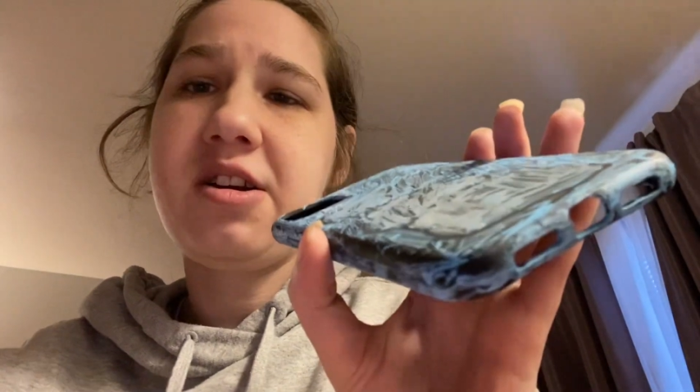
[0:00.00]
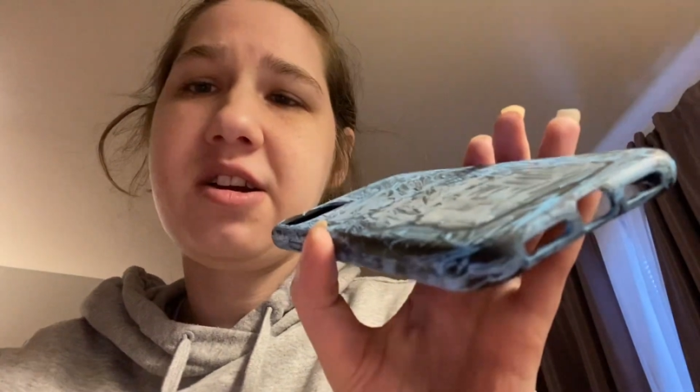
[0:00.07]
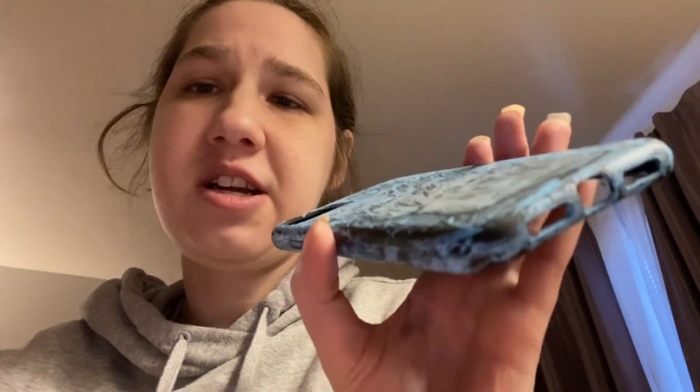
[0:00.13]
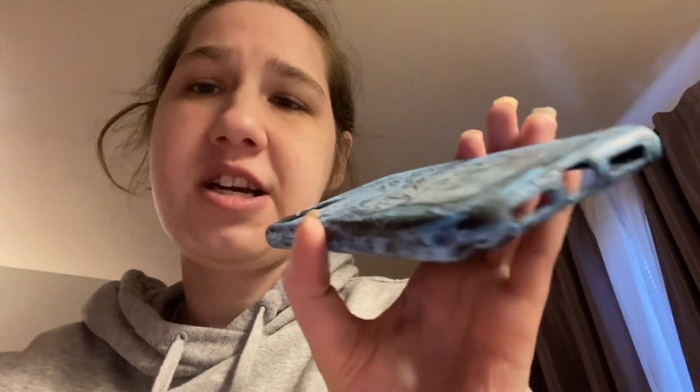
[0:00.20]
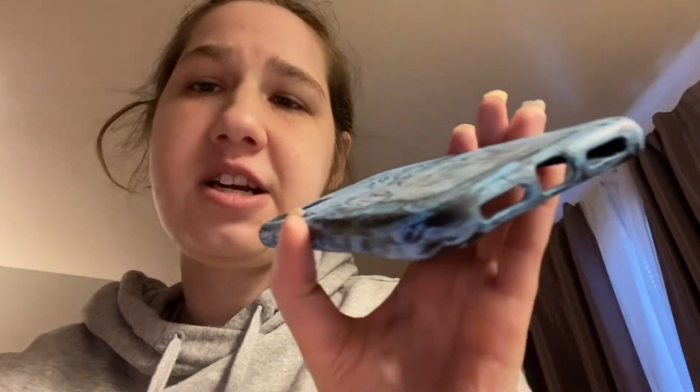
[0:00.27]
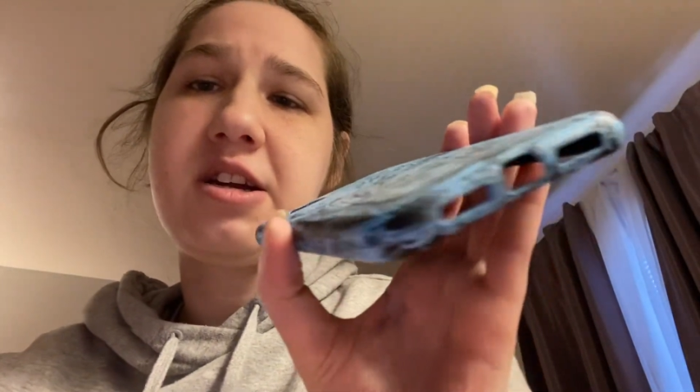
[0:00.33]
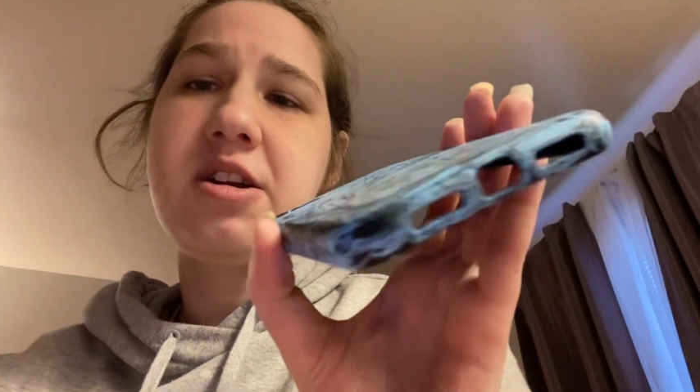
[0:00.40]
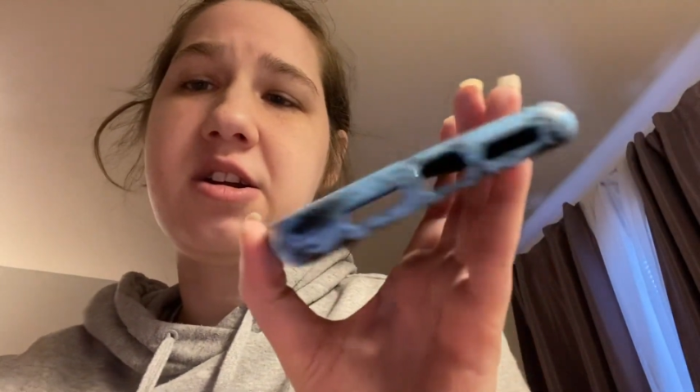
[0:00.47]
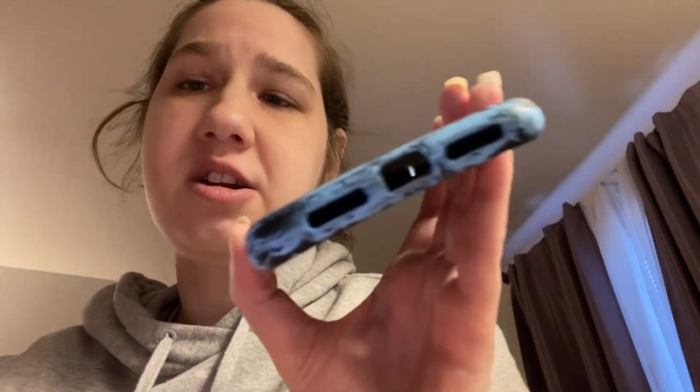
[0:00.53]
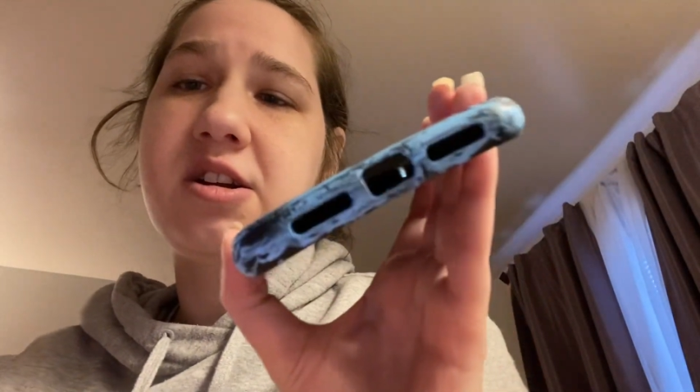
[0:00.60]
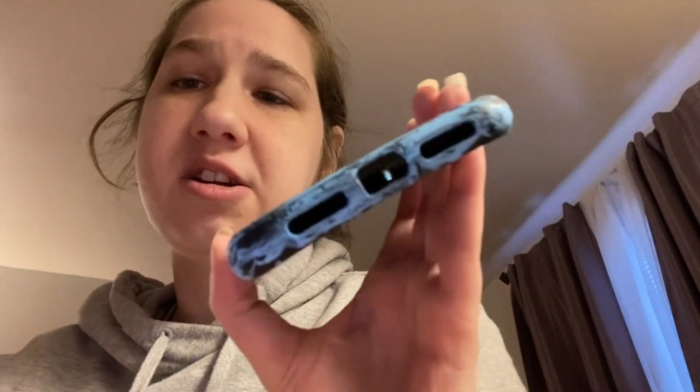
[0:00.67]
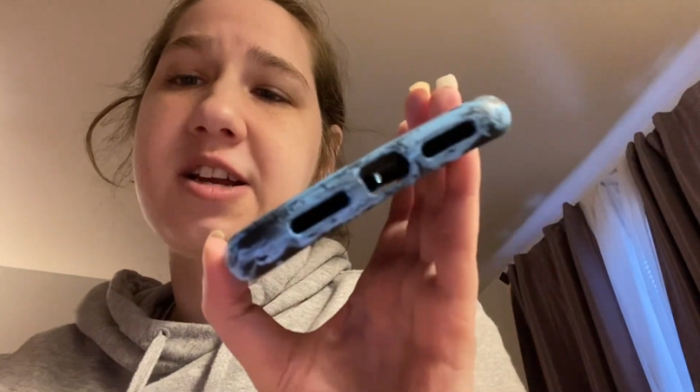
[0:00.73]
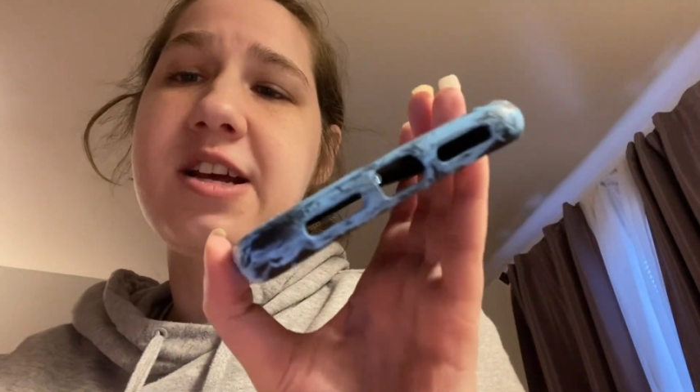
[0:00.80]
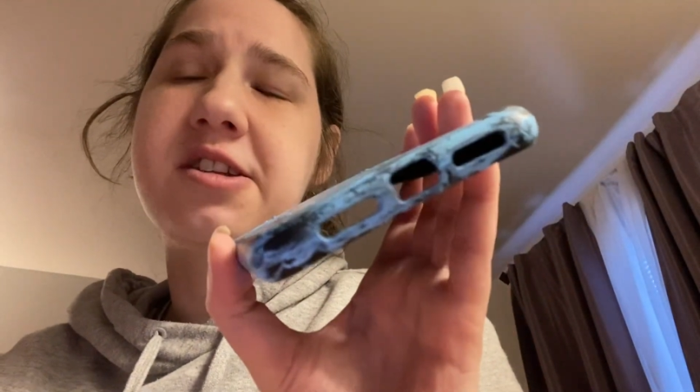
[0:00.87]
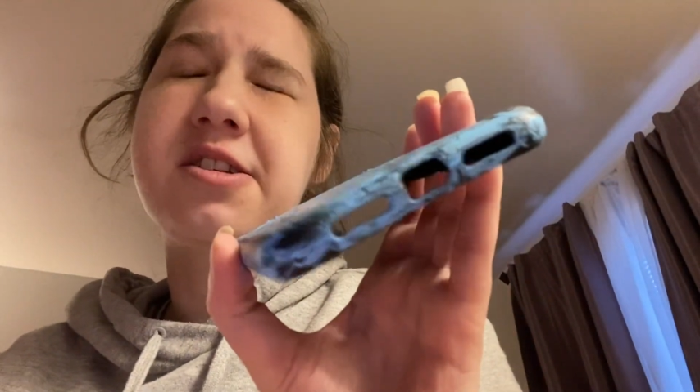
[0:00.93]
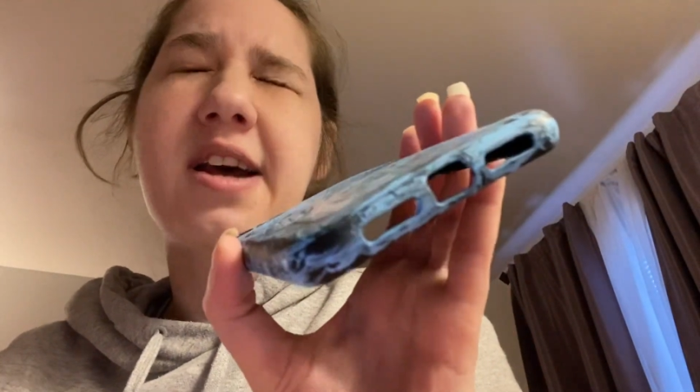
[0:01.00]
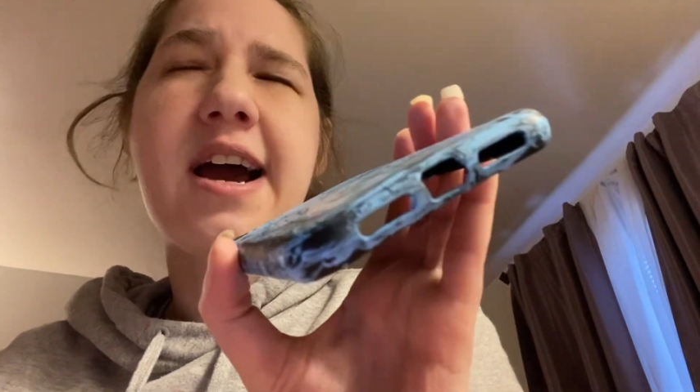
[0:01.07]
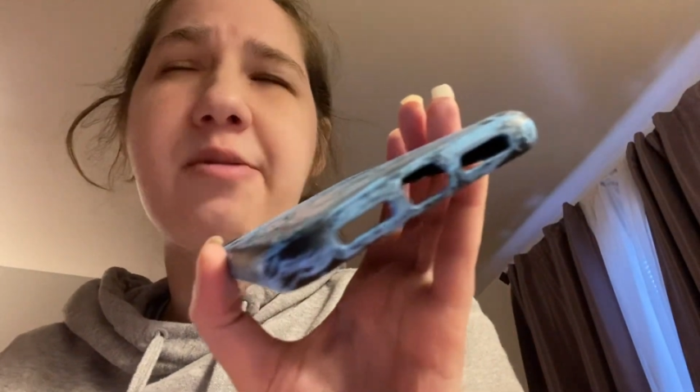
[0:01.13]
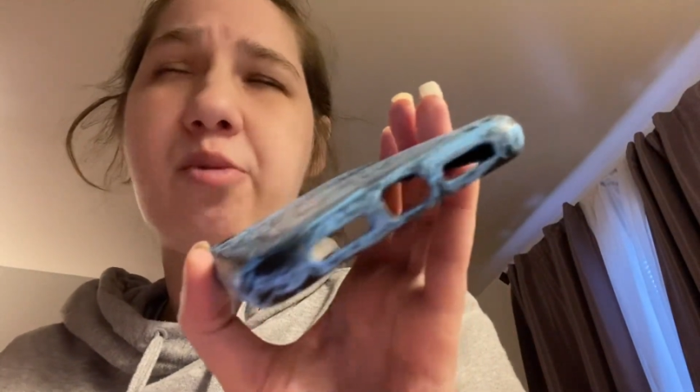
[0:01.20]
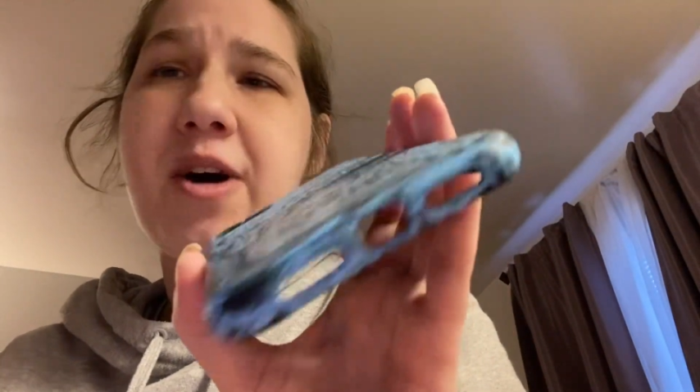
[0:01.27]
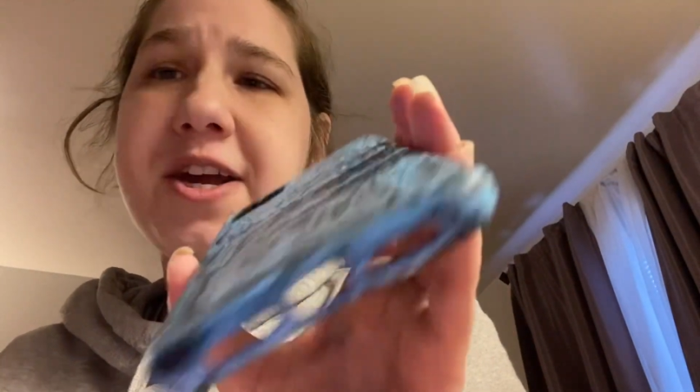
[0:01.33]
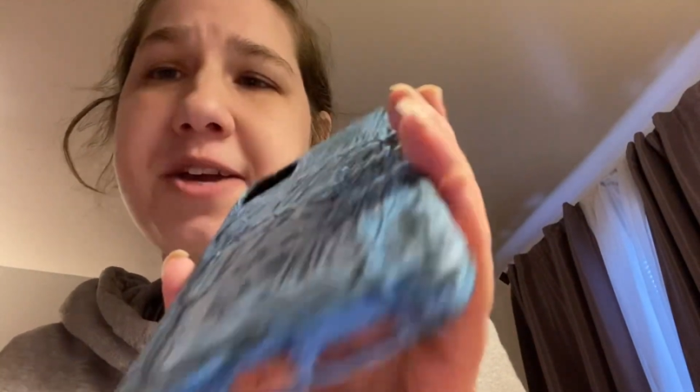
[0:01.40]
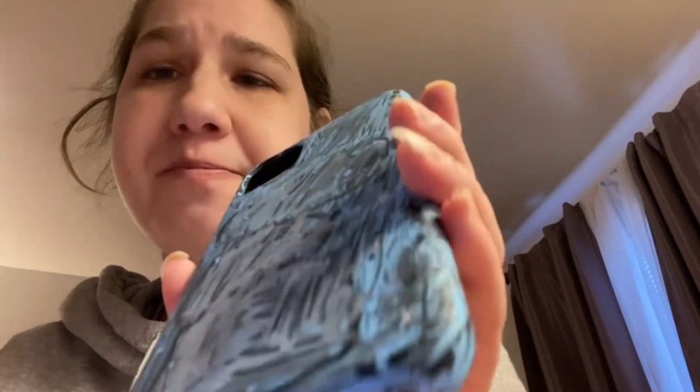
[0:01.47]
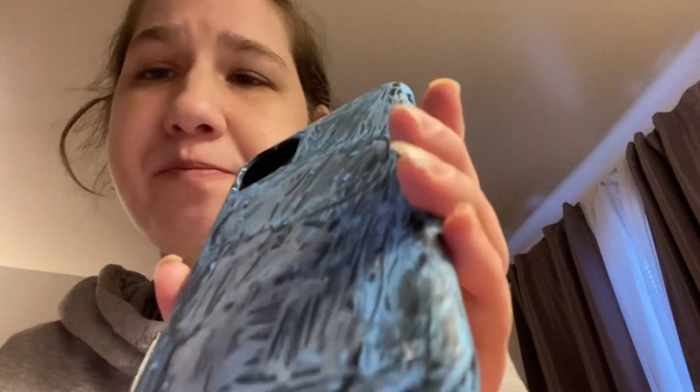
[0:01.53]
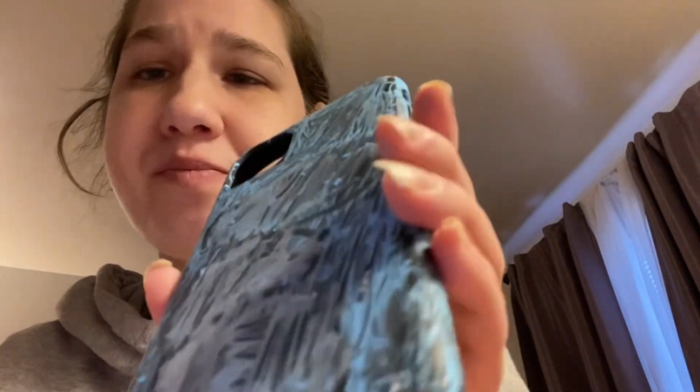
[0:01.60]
it the inside white.